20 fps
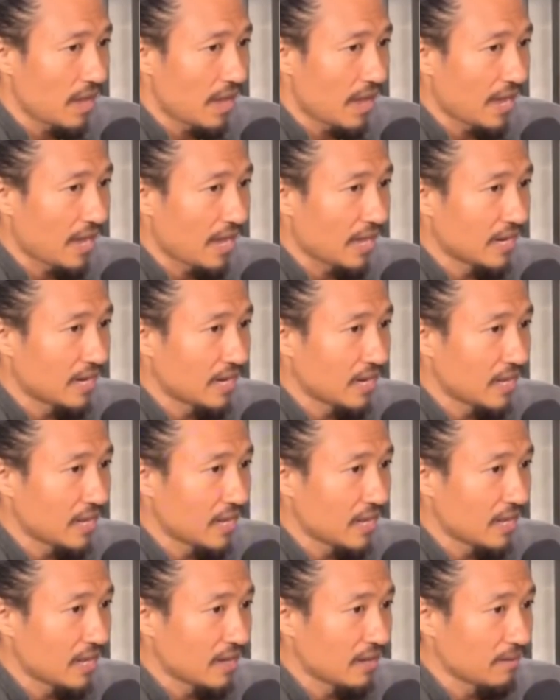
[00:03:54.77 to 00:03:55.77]
And
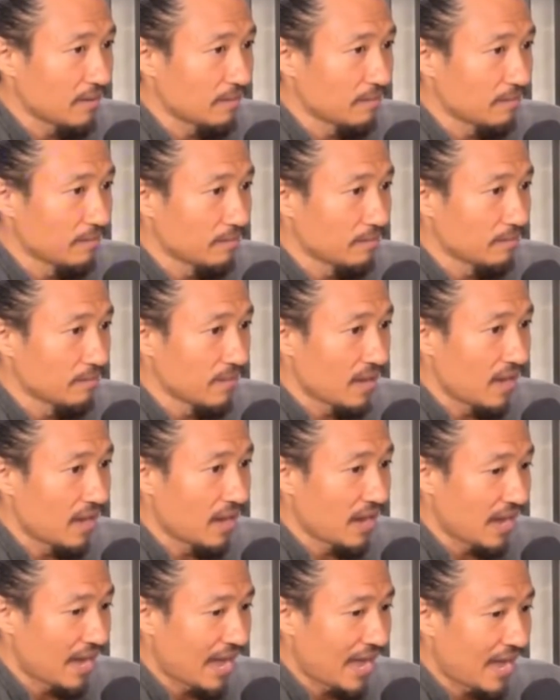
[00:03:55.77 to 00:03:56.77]

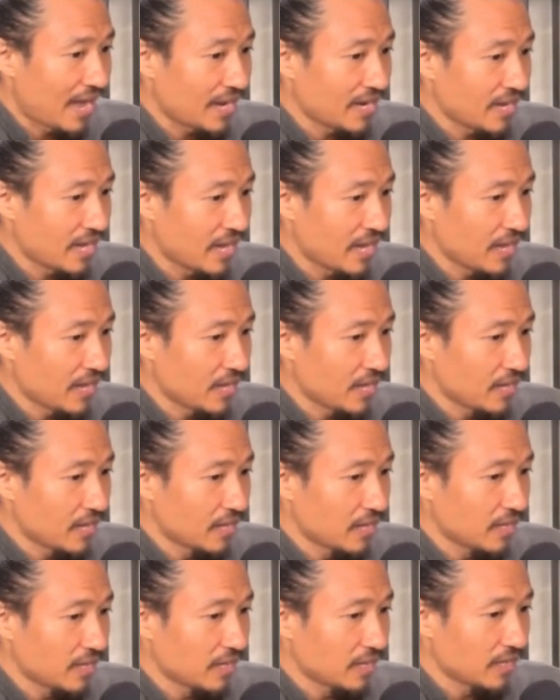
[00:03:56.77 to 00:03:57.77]
I
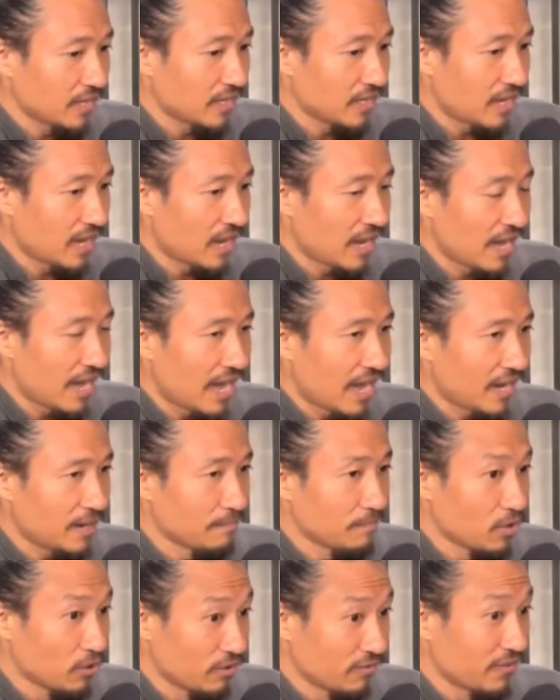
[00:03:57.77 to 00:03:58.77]
had
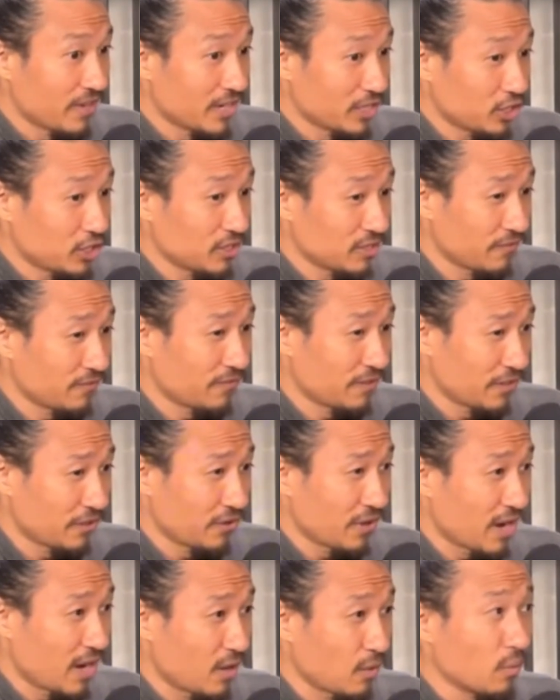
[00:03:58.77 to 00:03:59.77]
motivation to
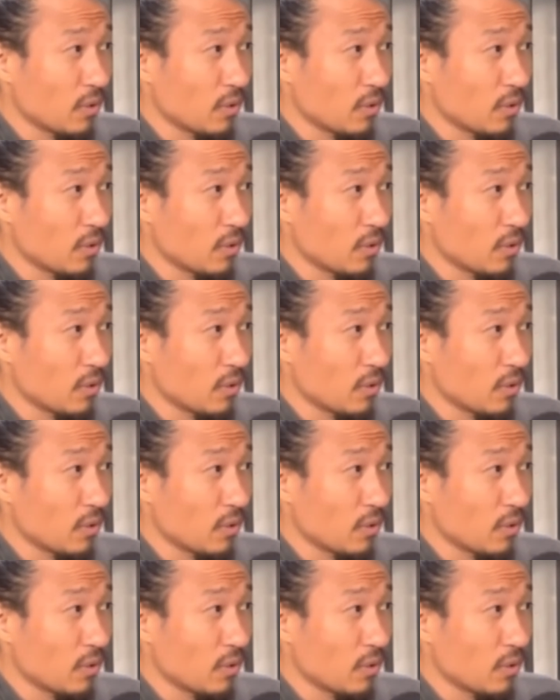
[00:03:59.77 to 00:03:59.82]
figure out